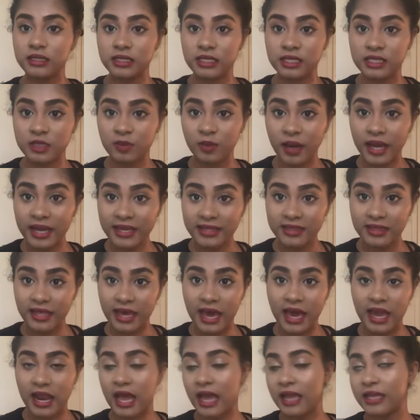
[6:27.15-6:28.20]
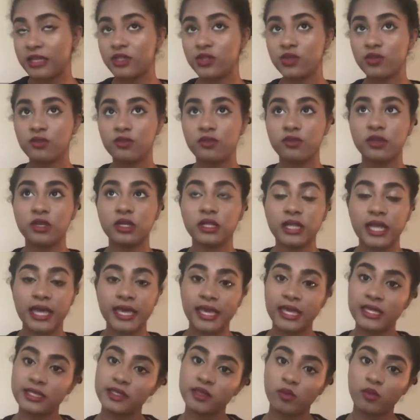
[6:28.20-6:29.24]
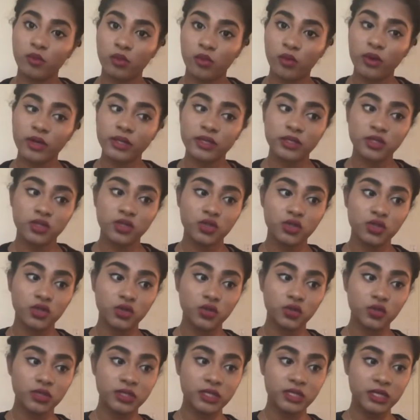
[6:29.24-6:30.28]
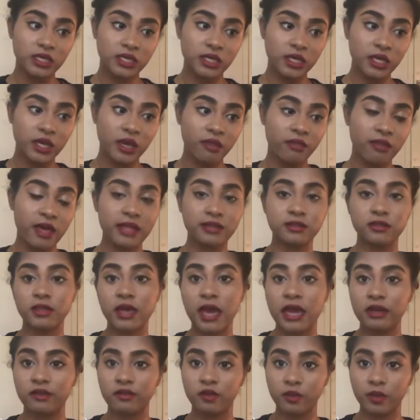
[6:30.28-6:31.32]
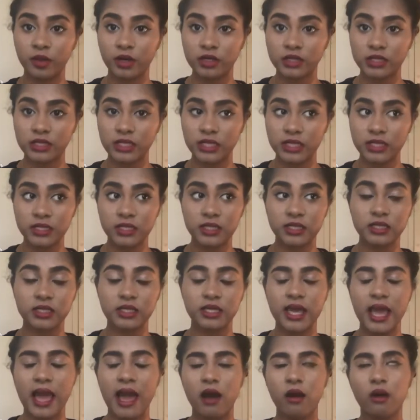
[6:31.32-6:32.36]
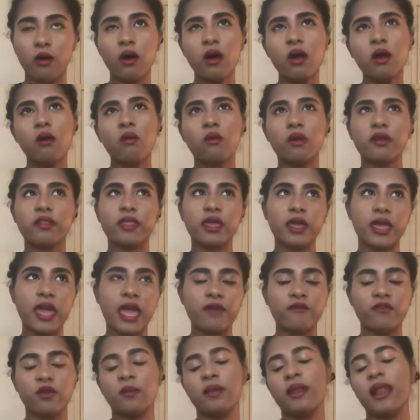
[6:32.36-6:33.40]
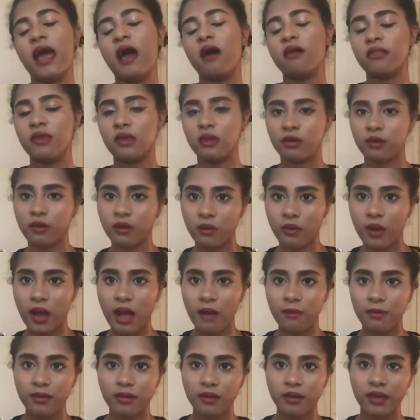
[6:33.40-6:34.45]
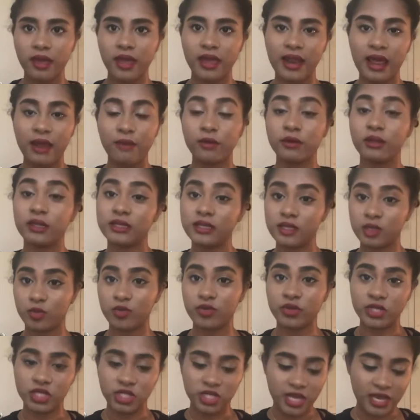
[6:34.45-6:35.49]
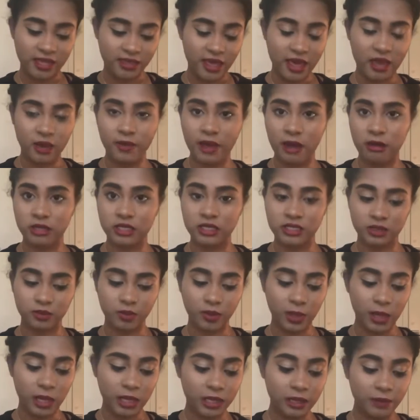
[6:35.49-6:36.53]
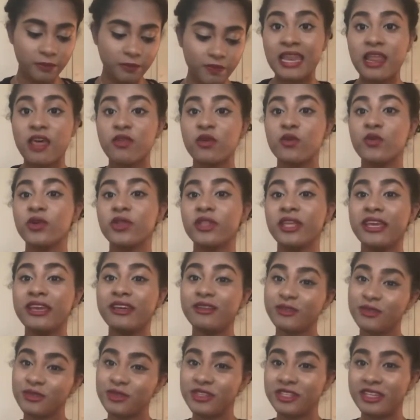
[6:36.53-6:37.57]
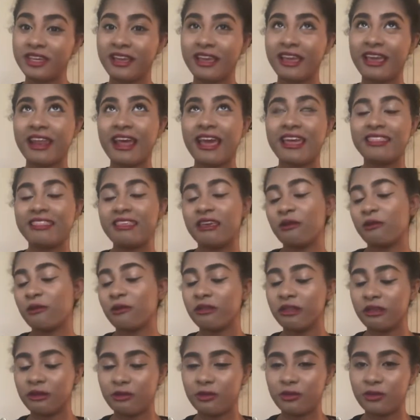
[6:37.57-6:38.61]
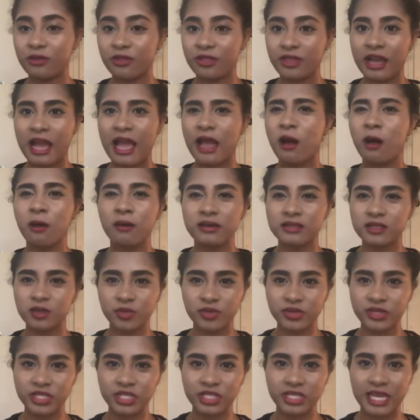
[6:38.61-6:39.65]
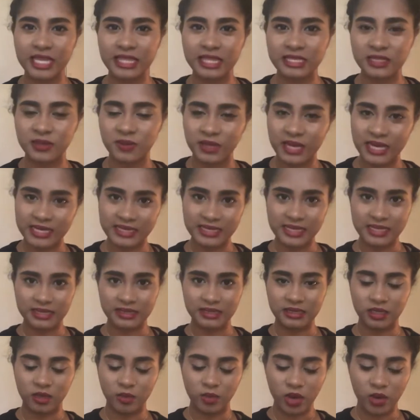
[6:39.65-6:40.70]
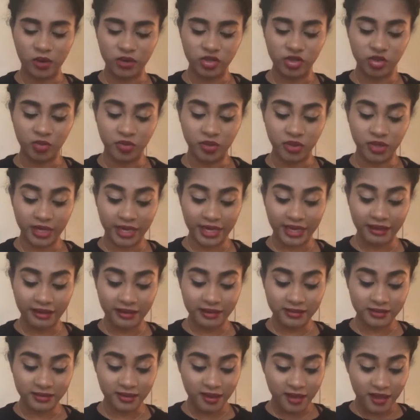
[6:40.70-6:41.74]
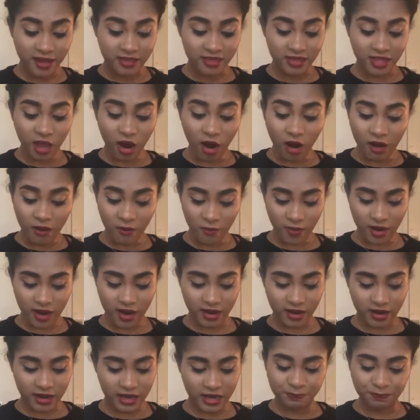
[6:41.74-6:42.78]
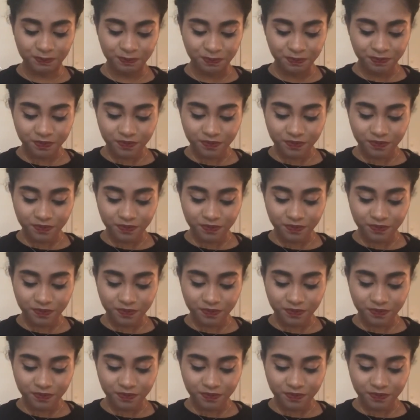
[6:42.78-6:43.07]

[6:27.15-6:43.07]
despite that, I do feel like it's important to see that side of a person, to see how, where they came from and how they grew up. And I really did appreciate that about his book. Another really interesting and I think really cool thing, I always appreciate this when I see this in a poetry book, is the artwork.